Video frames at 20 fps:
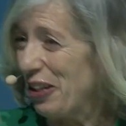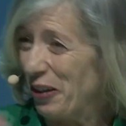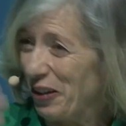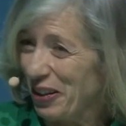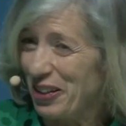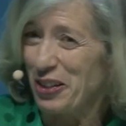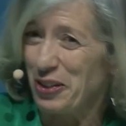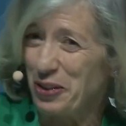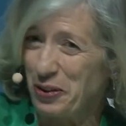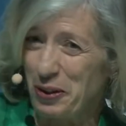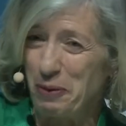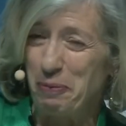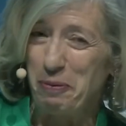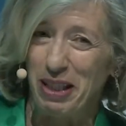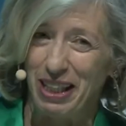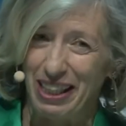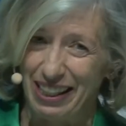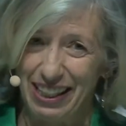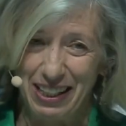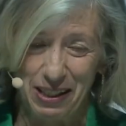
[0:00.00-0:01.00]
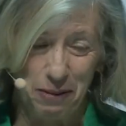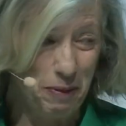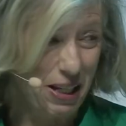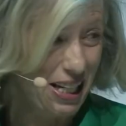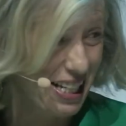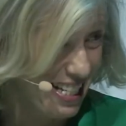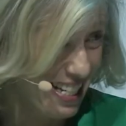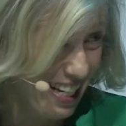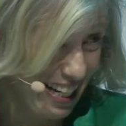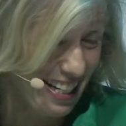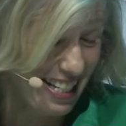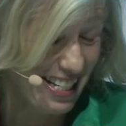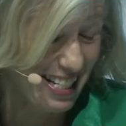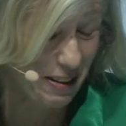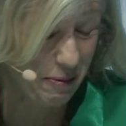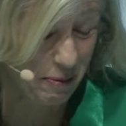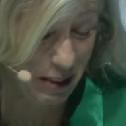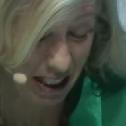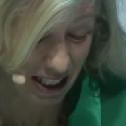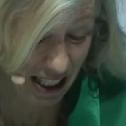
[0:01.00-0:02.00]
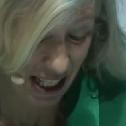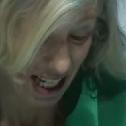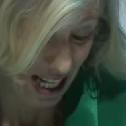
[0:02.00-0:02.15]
order to rebuild, and it makes sense. I mean,